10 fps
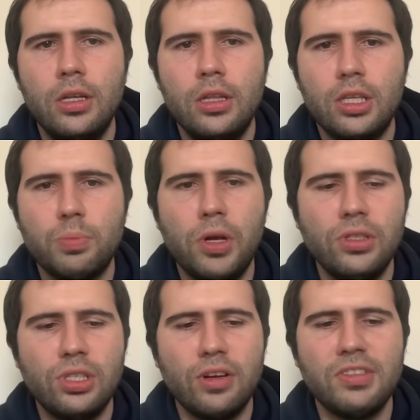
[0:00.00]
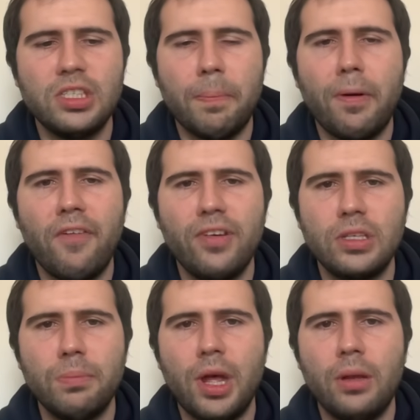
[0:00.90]
This pawn serves as a perfect
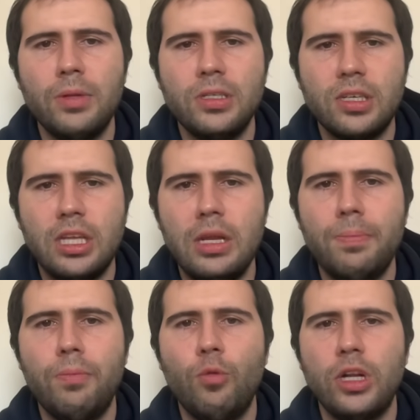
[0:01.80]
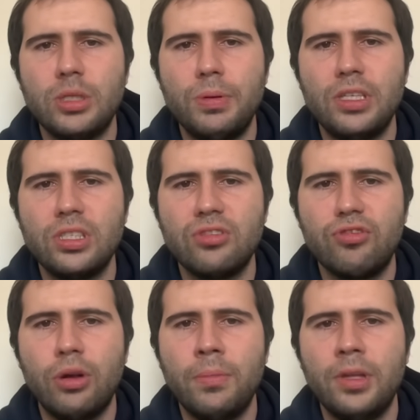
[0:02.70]
impediment to keep white's pieces
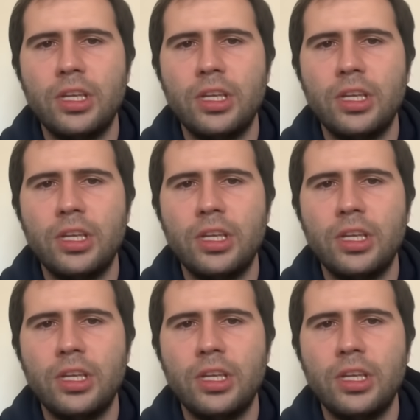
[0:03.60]
from,